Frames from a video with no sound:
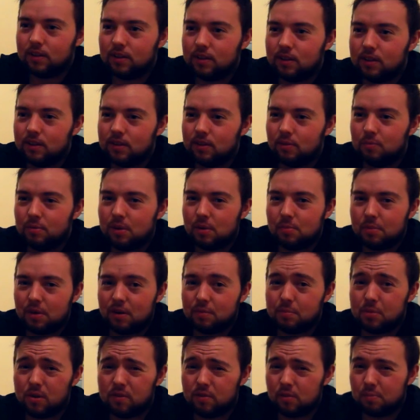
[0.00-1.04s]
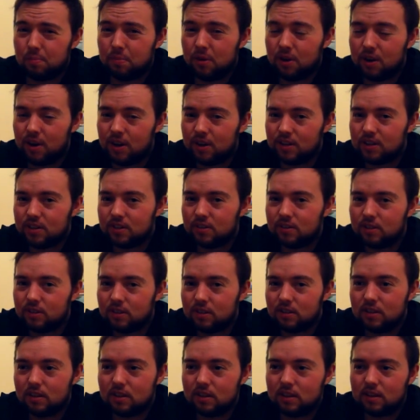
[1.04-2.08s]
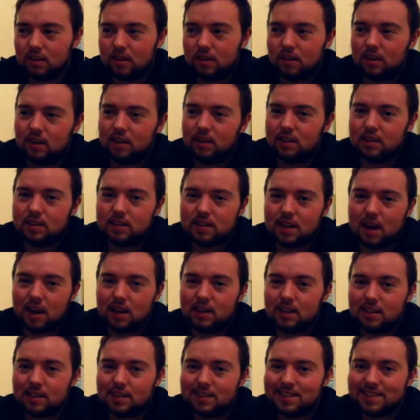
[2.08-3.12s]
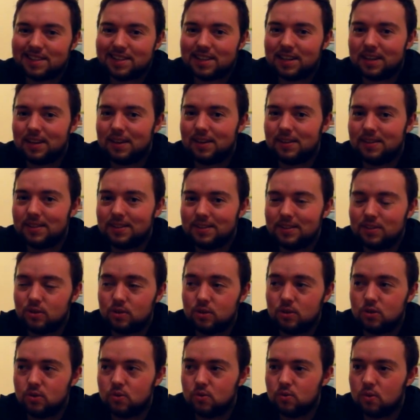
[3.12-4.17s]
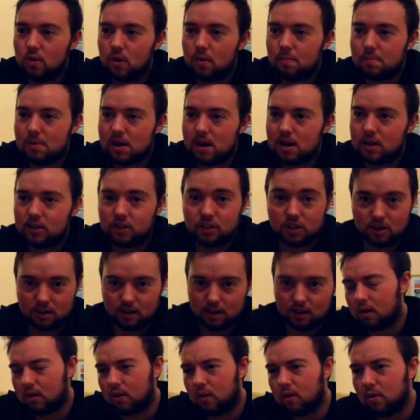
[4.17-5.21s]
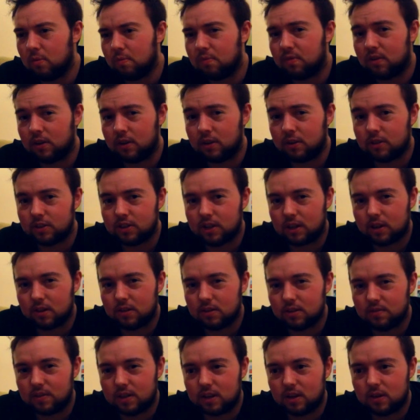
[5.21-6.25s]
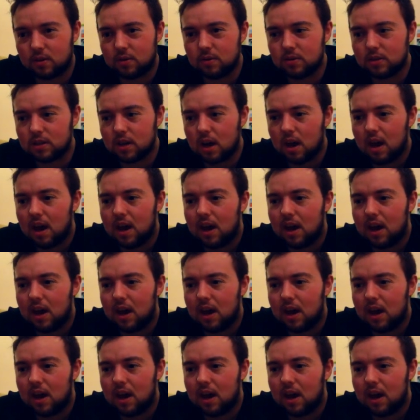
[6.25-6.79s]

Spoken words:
It'll be a bit more of a personal insight into my journey. Hopefully you'll check out those videos.